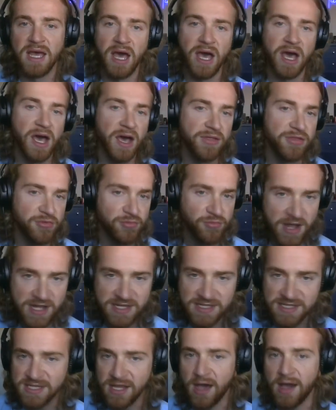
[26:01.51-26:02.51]
The
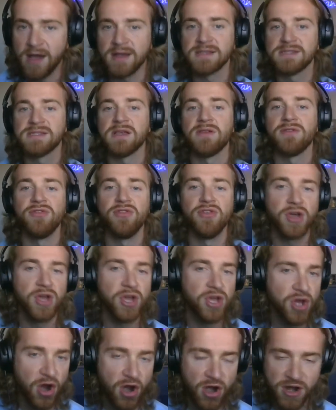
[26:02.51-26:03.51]
Red Sox, the
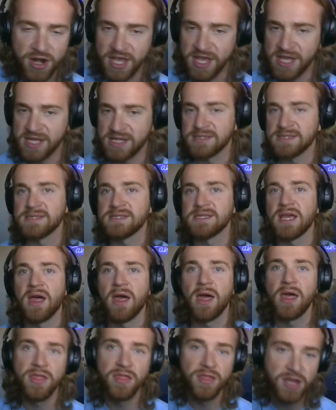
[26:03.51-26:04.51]
Guardians,
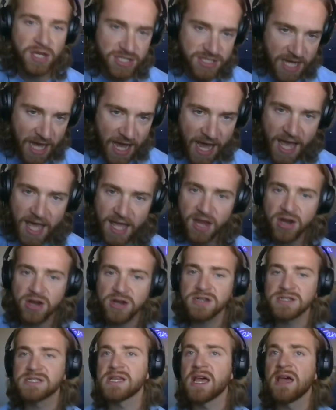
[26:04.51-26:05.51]
the
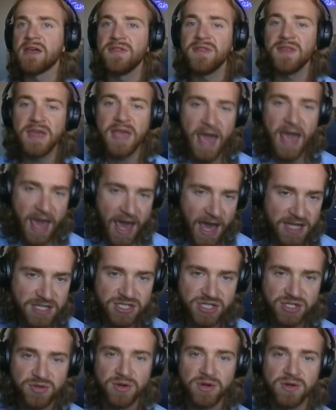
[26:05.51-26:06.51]
Tigers, the
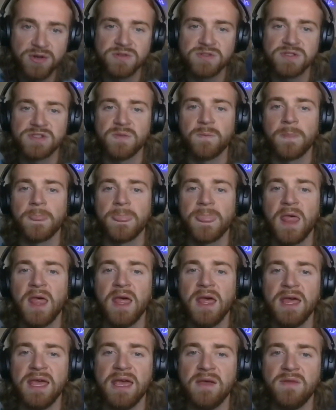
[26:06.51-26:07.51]
Astros
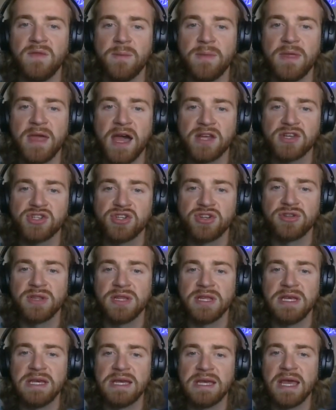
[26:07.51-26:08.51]
in the National
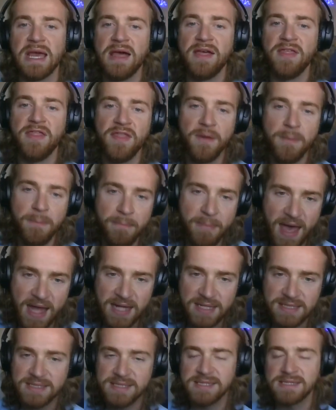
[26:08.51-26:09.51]
League, the
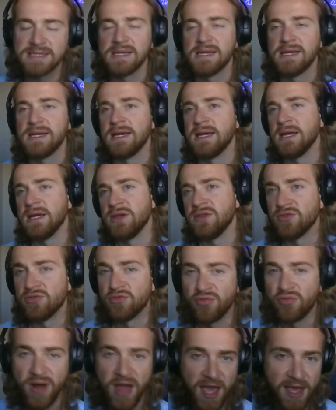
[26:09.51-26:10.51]
Mets, the
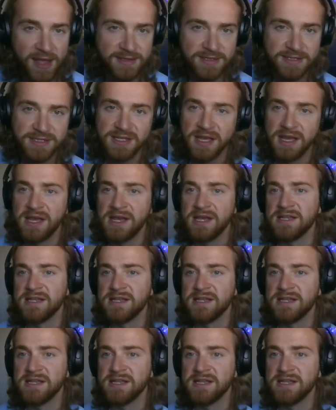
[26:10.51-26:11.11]
Reds.